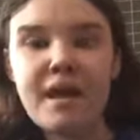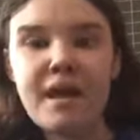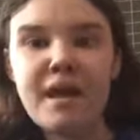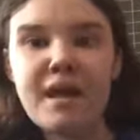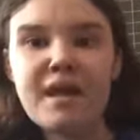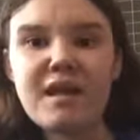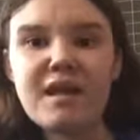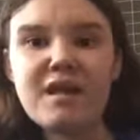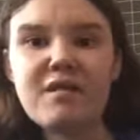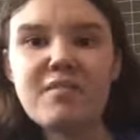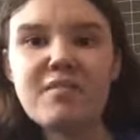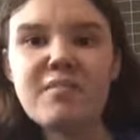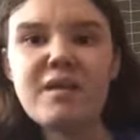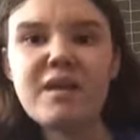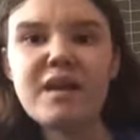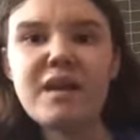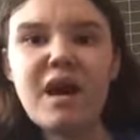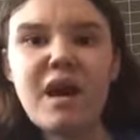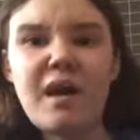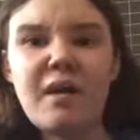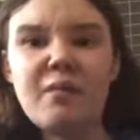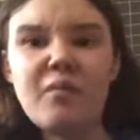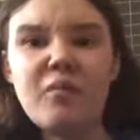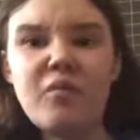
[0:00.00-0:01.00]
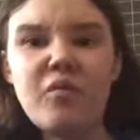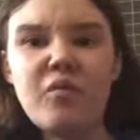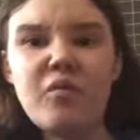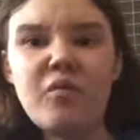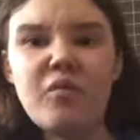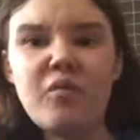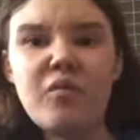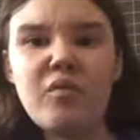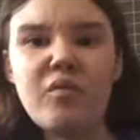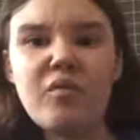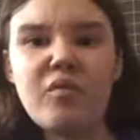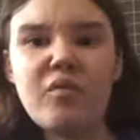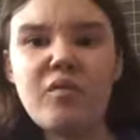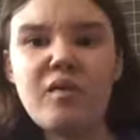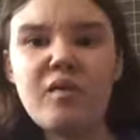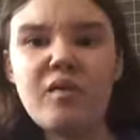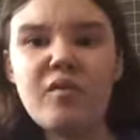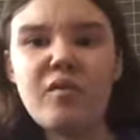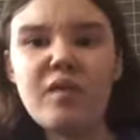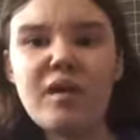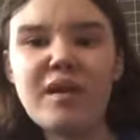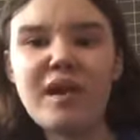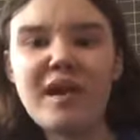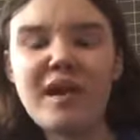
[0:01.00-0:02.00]
And become,
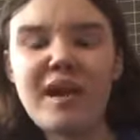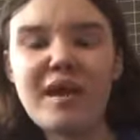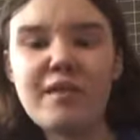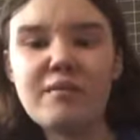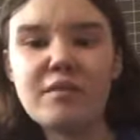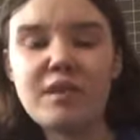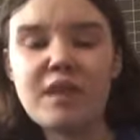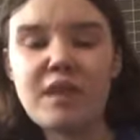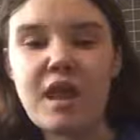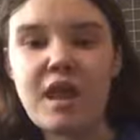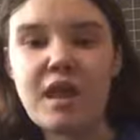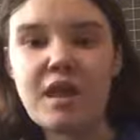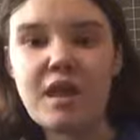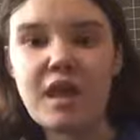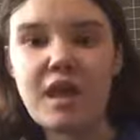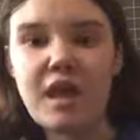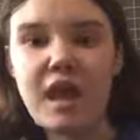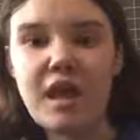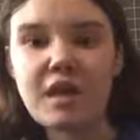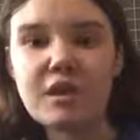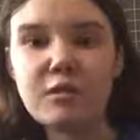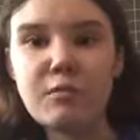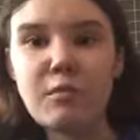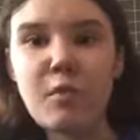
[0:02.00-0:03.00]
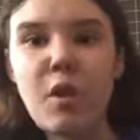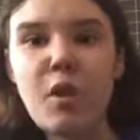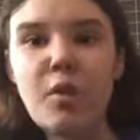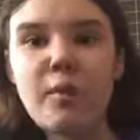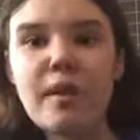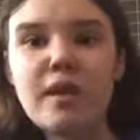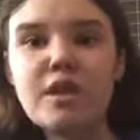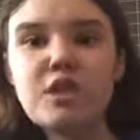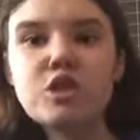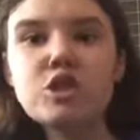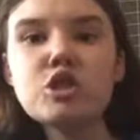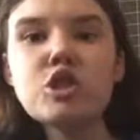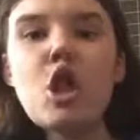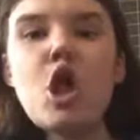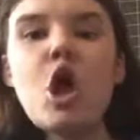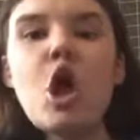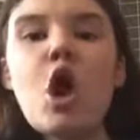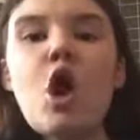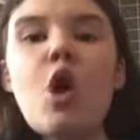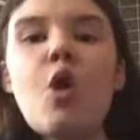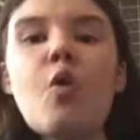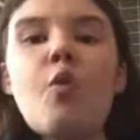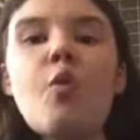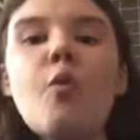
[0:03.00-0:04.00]
well, what I am today, like, at the moment.
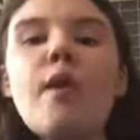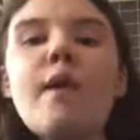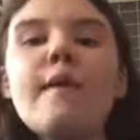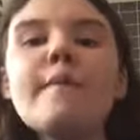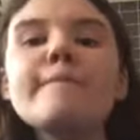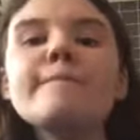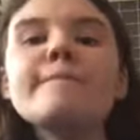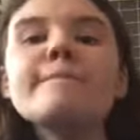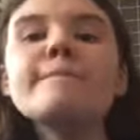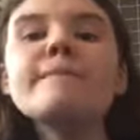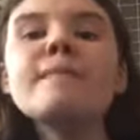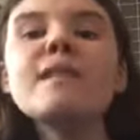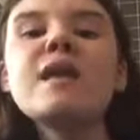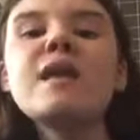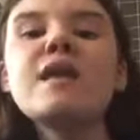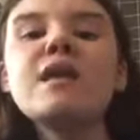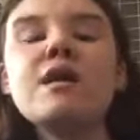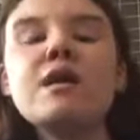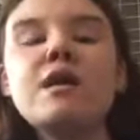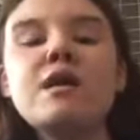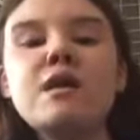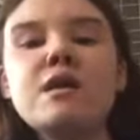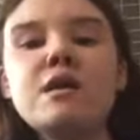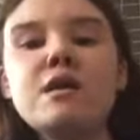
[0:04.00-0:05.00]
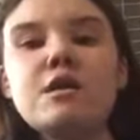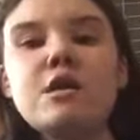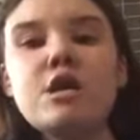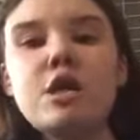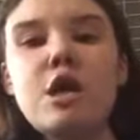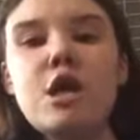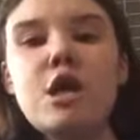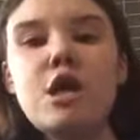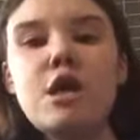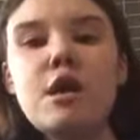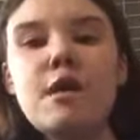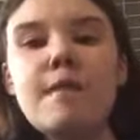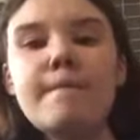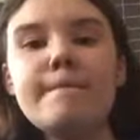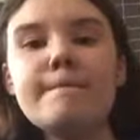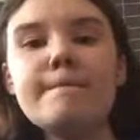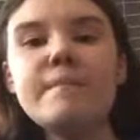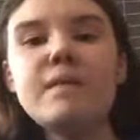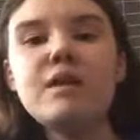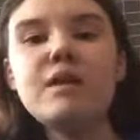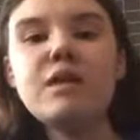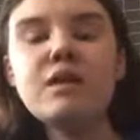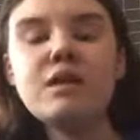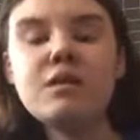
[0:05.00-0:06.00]
So, yeah,
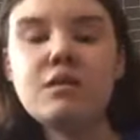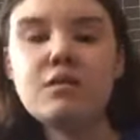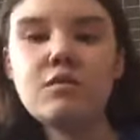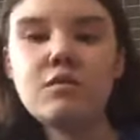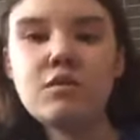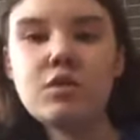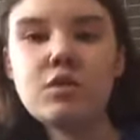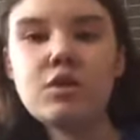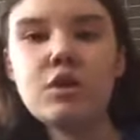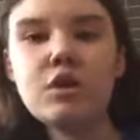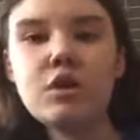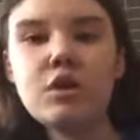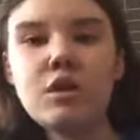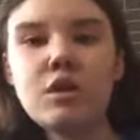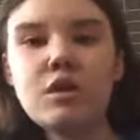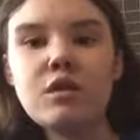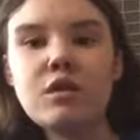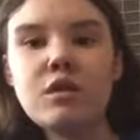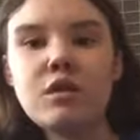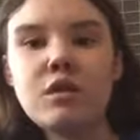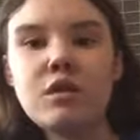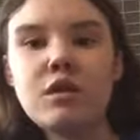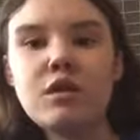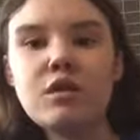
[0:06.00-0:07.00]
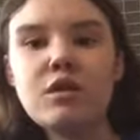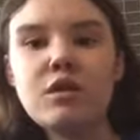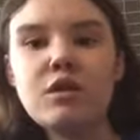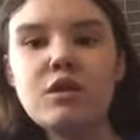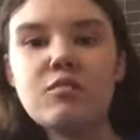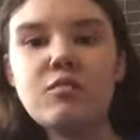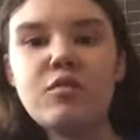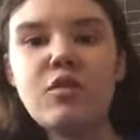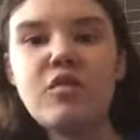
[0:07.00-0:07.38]
at least he was good in, in this